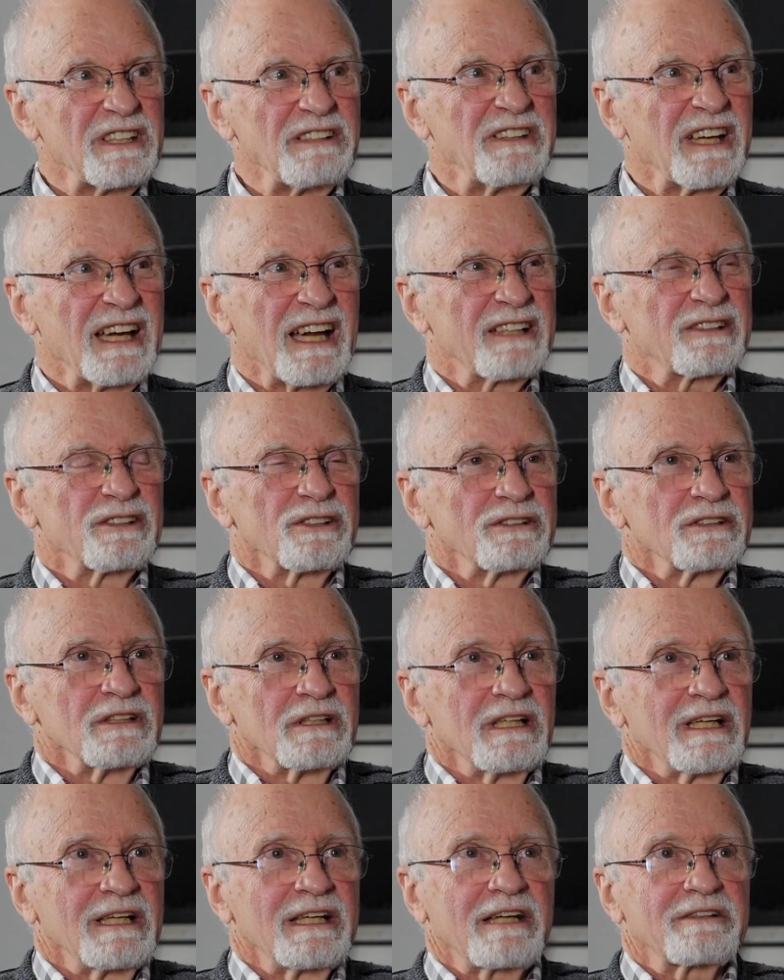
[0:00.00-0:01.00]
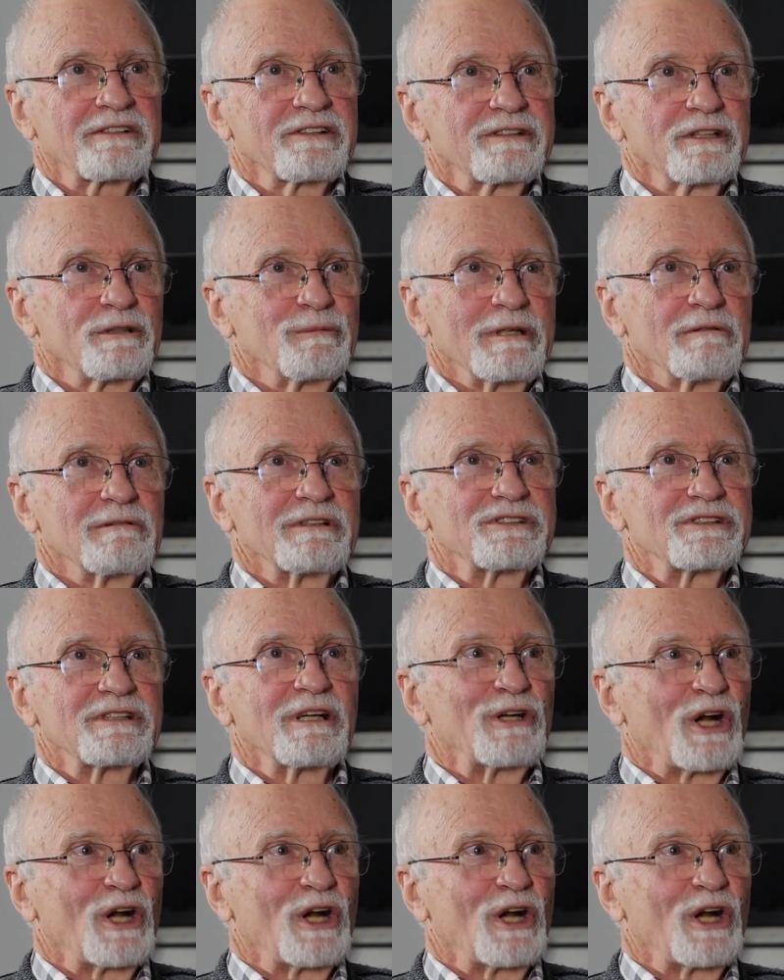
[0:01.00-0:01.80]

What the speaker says: said to actors, and an actor said to me once,